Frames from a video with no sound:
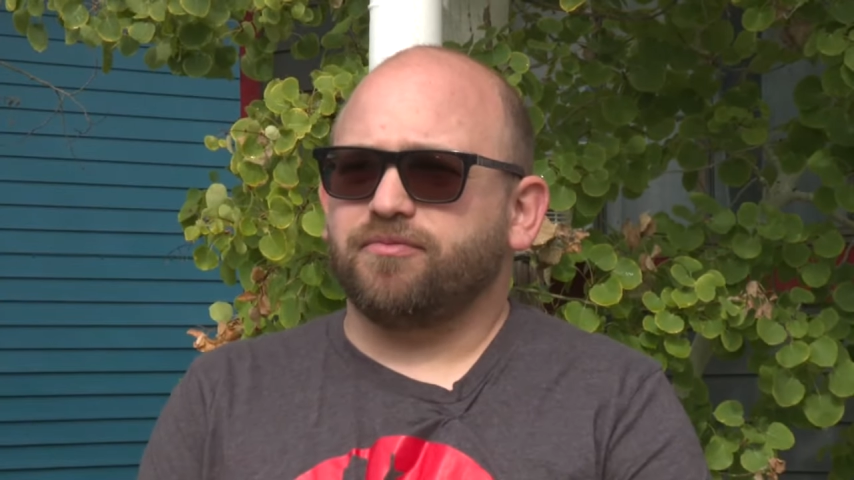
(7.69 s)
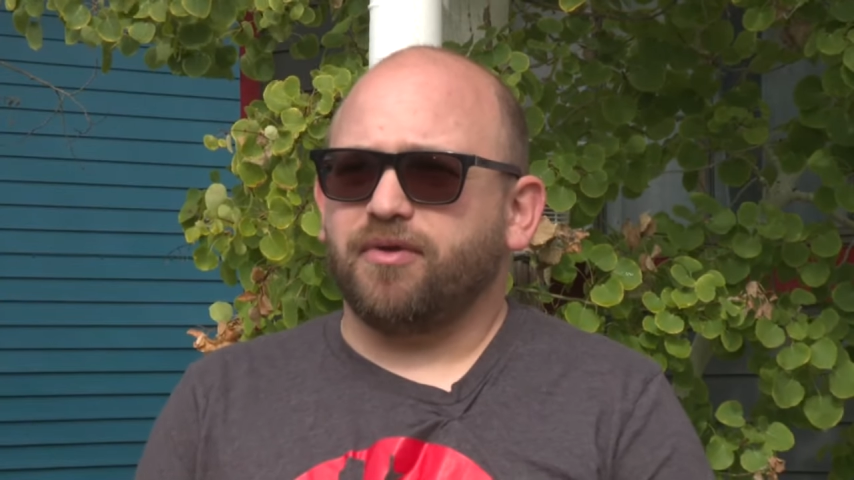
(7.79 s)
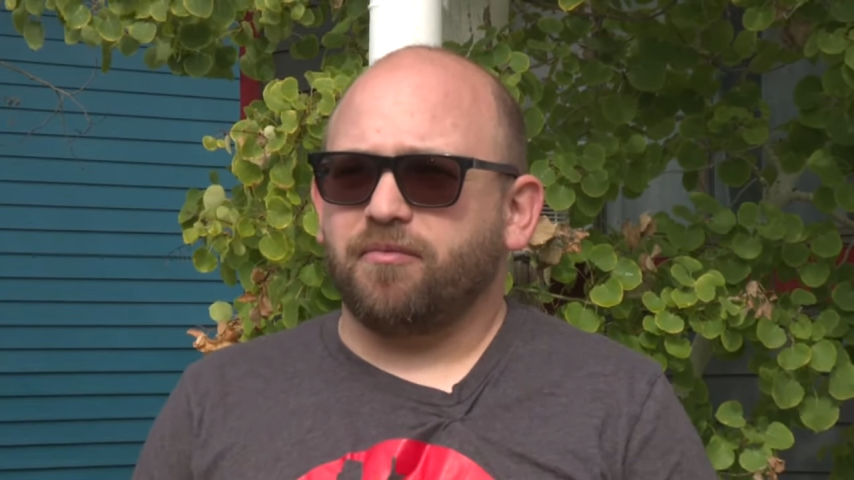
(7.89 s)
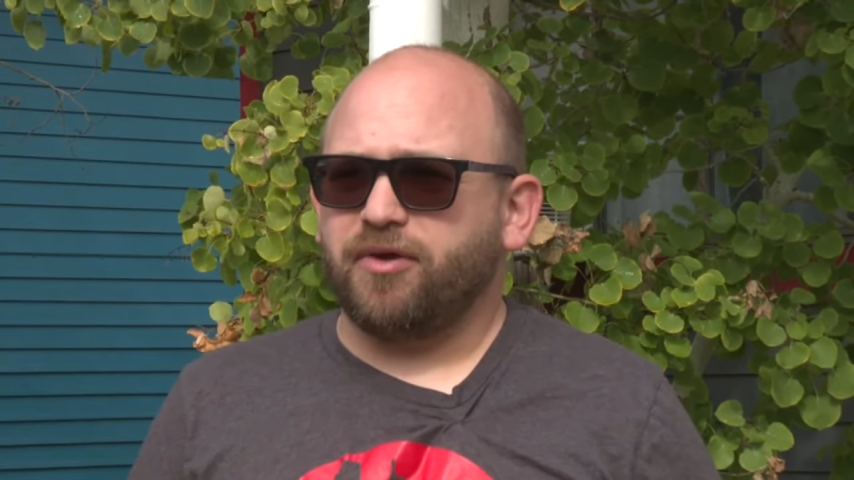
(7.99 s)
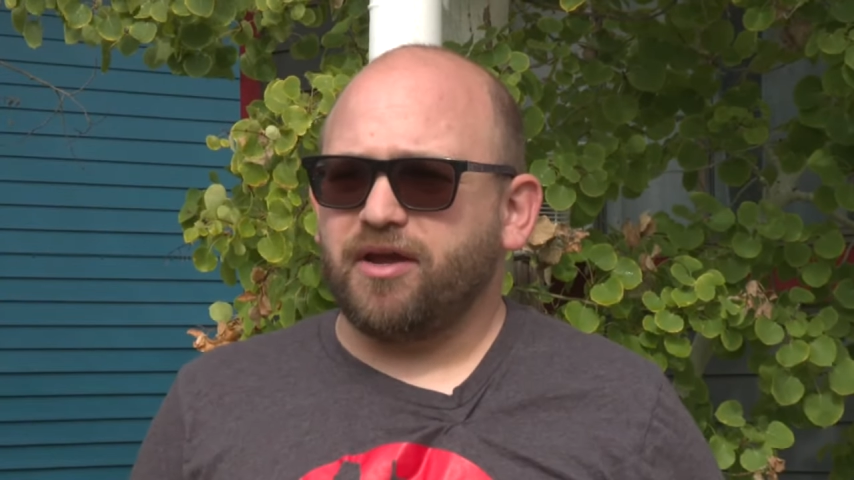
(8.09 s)

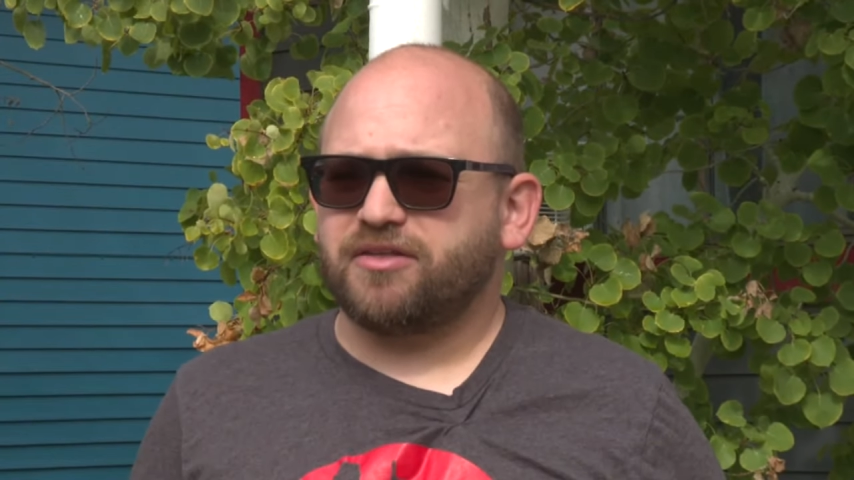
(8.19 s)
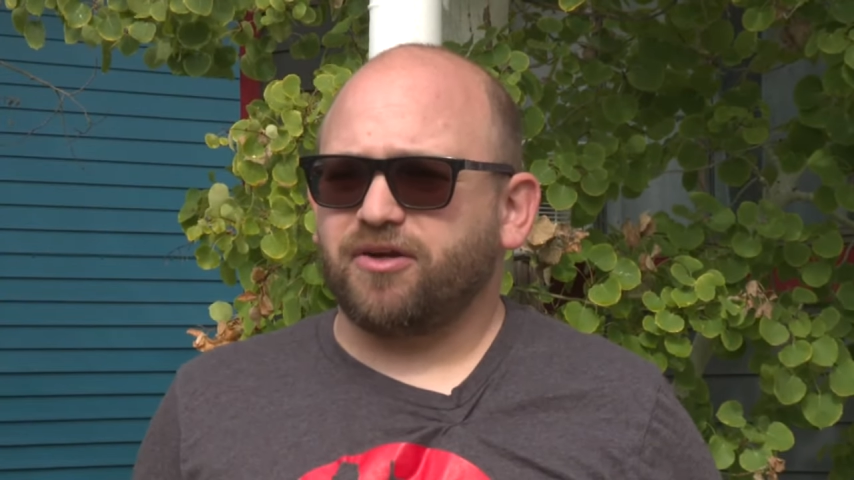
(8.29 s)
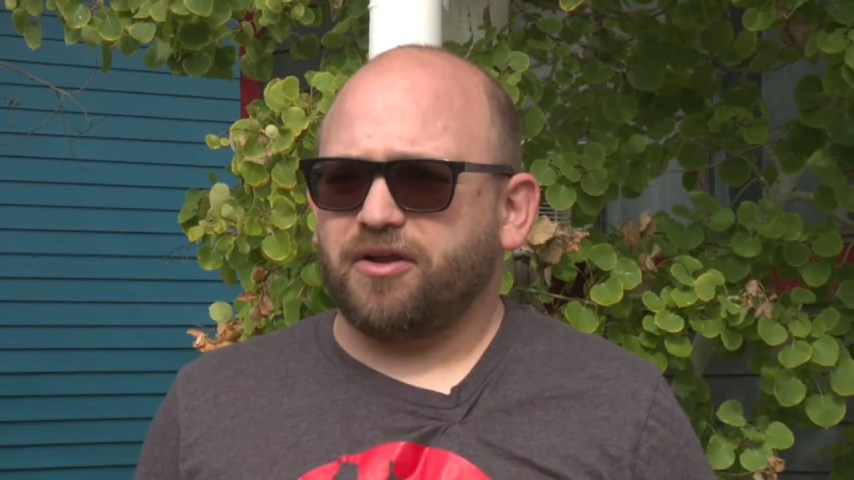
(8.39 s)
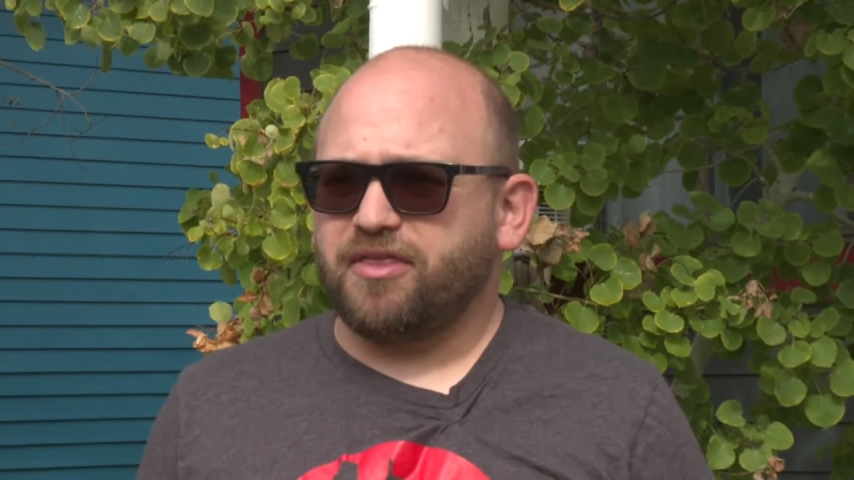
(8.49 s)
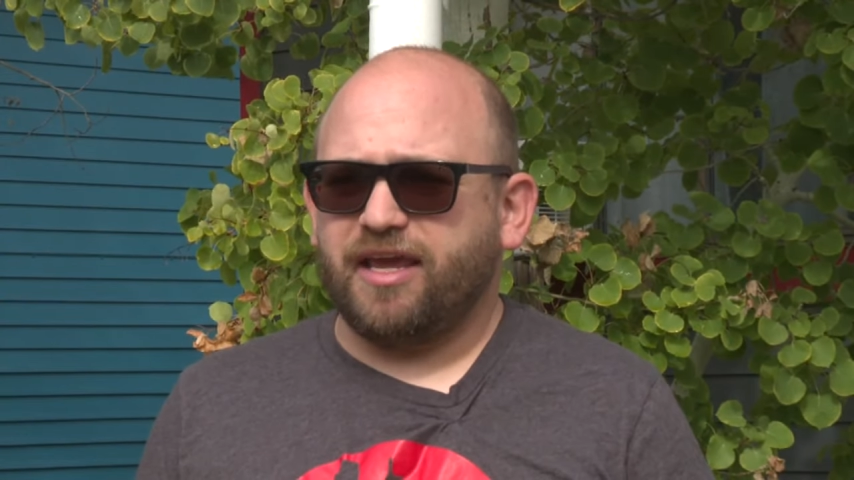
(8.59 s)
and we
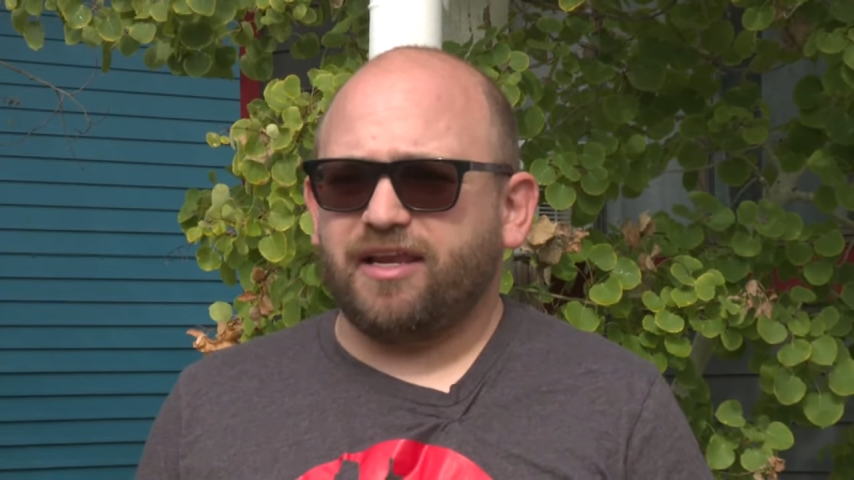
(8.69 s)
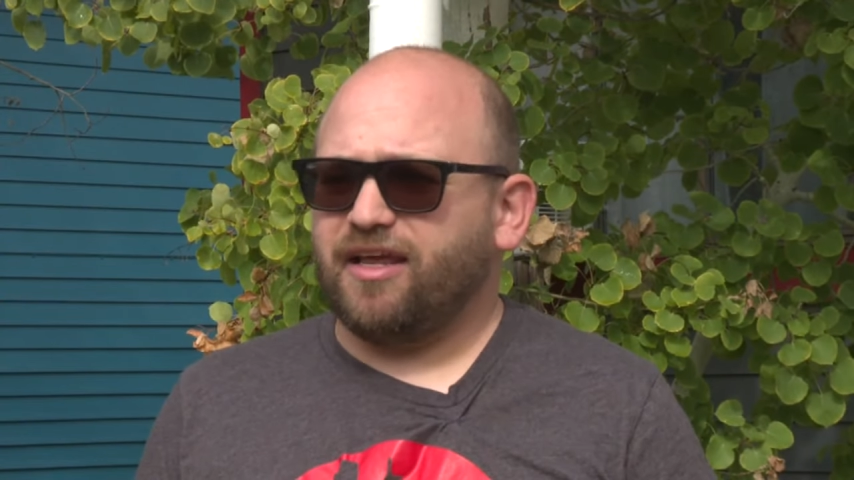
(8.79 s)
started thinking,